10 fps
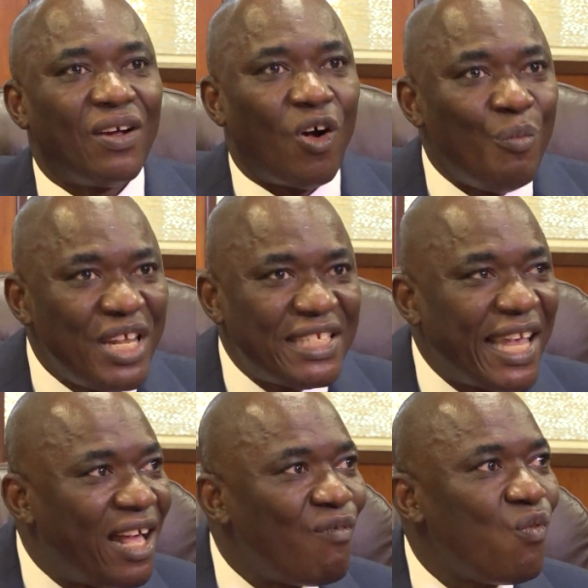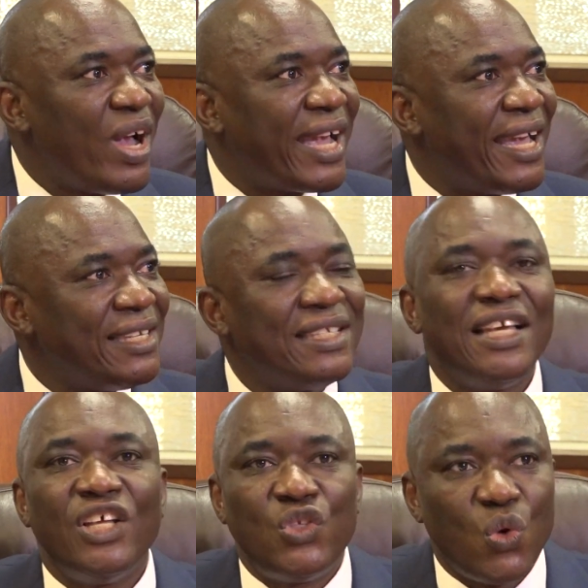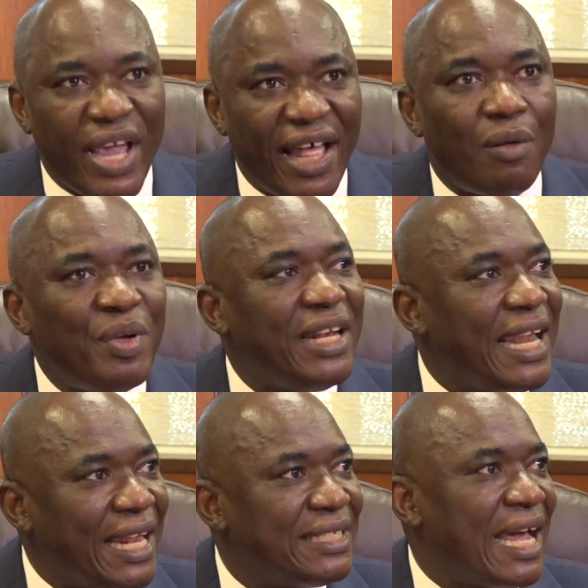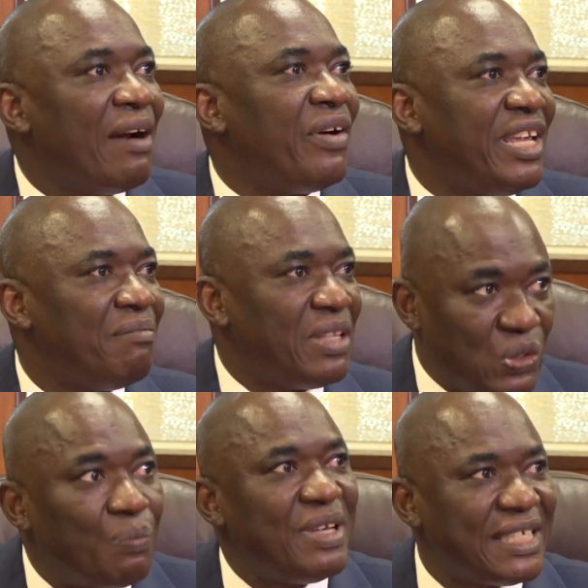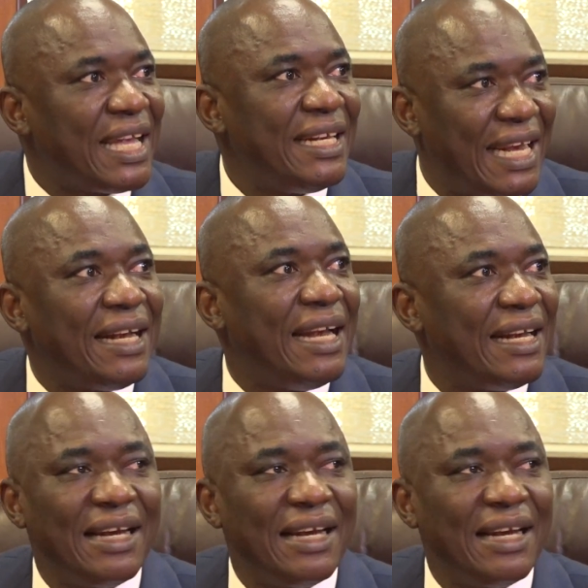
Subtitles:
community health workers to help in that arrangement. So basically that